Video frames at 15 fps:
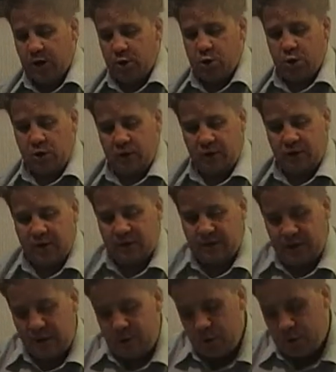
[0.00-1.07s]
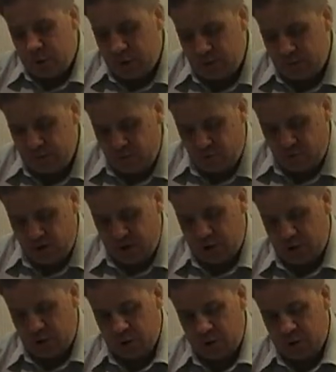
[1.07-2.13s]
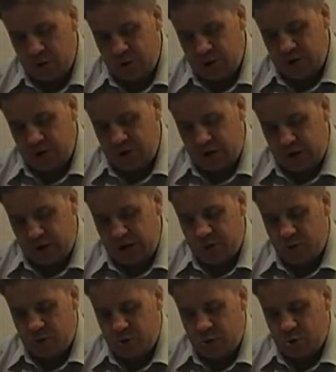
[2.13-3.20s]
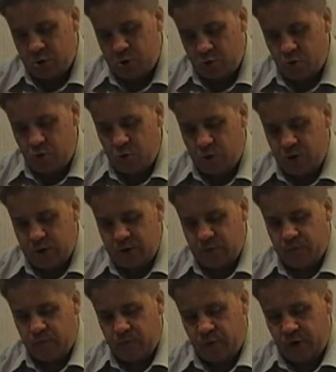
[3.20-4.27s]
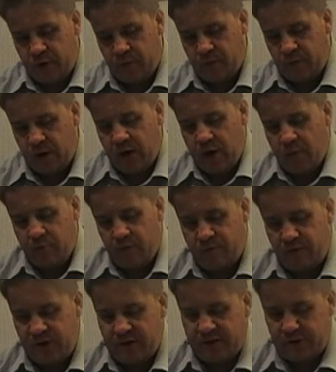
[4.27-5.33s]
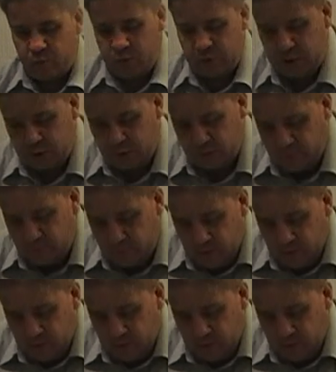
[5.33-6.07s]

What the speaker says: to collect thousands of narrations and distinguish the true words of prophetic wisdom